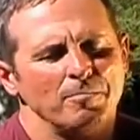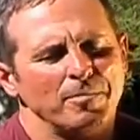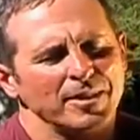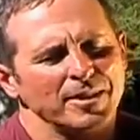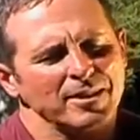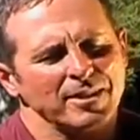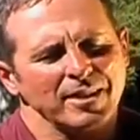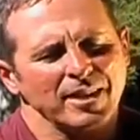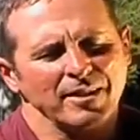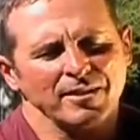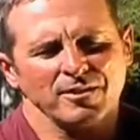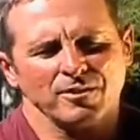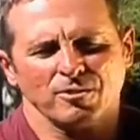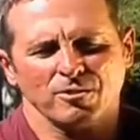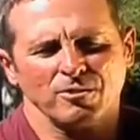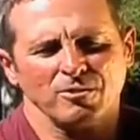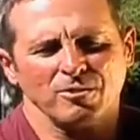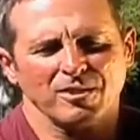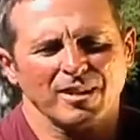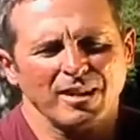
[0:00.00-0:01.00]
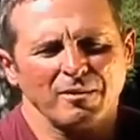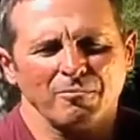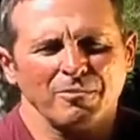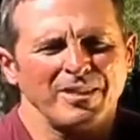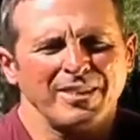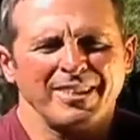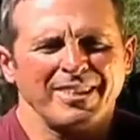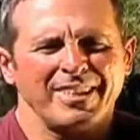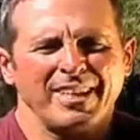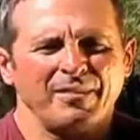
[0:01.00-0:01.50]
But to tell the truth, I
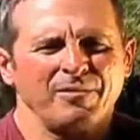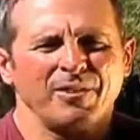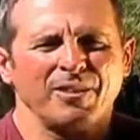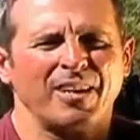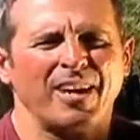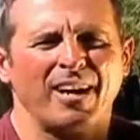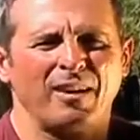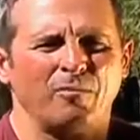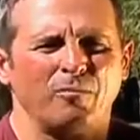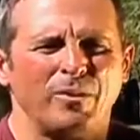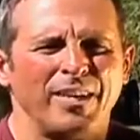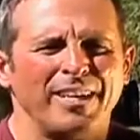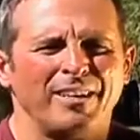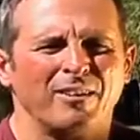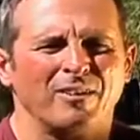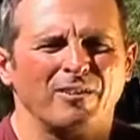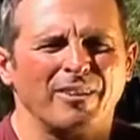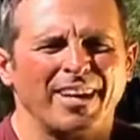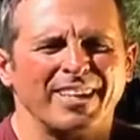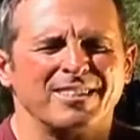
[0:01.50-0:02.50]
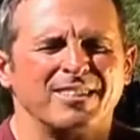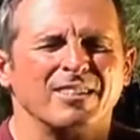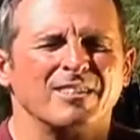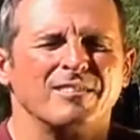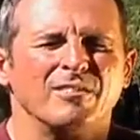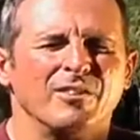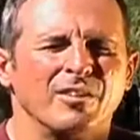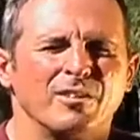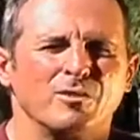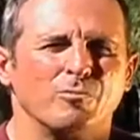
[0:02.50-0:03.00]
really never got weaker. I
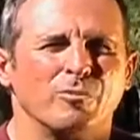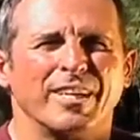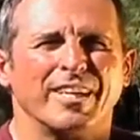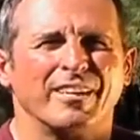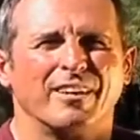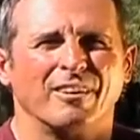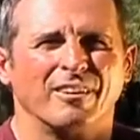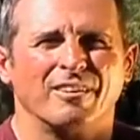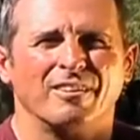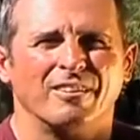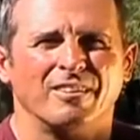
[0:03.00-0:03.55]
just looked weaker.